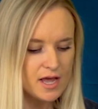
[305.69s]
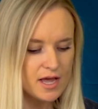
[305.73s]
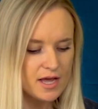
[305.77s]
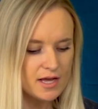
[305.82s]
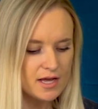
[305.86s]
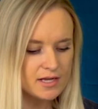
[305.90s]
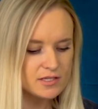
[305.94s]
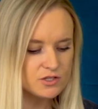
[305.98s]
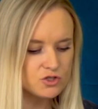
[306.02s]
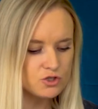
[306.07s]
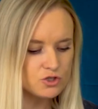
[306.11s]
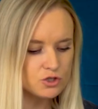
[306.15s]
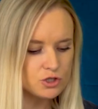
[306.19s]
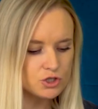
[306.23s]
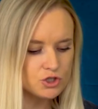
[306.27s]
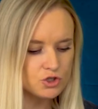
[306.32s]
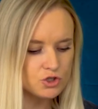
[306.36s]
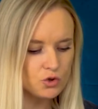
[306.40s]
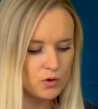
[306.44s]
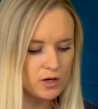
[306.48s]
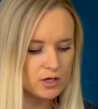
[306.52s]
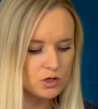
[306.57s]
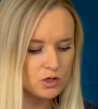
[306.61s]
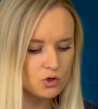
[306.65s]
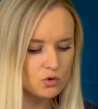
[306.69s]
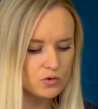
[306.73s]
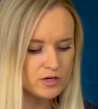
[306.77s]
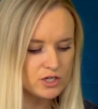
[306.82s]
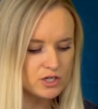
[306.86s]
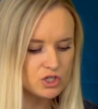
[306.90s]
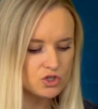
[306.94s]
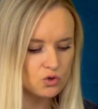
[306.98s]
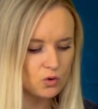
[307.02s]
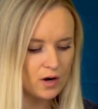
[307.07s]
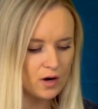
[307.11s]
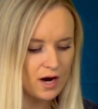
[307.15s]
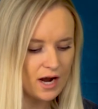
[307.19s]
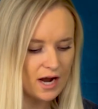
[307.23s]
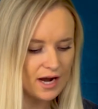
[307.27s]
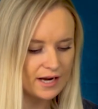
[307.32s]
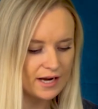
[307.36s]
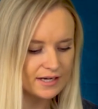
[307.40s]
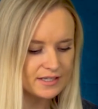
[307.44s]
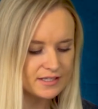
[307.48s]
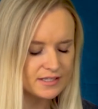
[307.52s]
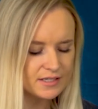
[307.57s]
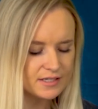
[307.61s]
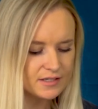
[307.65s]
As soon as you increase your
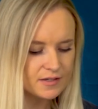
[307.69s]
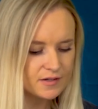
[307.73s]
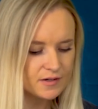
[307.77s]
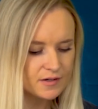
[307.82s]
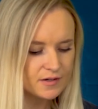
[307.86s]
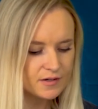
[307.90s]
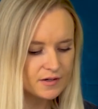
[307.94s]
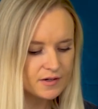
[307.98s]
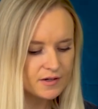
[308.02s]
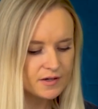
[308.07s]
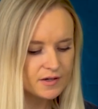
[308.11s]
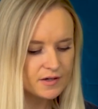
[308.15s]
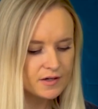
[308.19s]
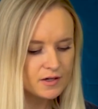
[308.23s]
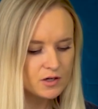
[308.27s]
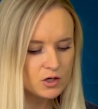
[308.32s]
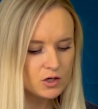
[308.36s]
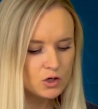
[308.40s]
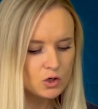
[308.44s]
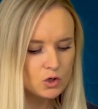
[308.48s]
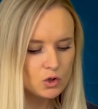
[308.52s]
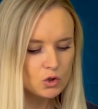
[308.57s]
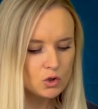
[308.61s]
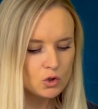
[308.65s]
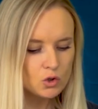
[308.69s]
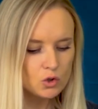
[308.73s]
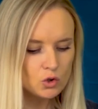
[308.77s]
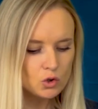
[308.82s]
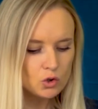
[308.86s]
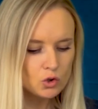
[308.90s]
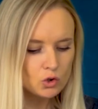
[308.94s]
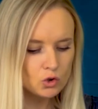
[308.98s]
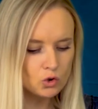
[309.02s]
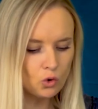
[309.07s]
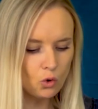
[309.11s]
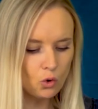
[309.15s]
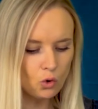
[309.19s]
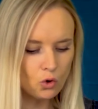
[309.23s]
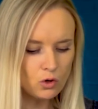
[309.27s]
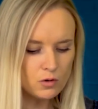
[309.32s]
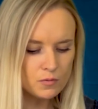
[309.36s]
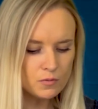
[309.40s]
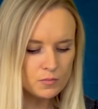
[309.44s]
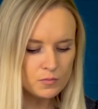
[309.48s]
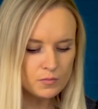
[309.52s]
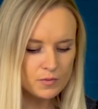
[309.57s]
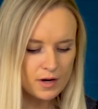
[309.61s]
height, your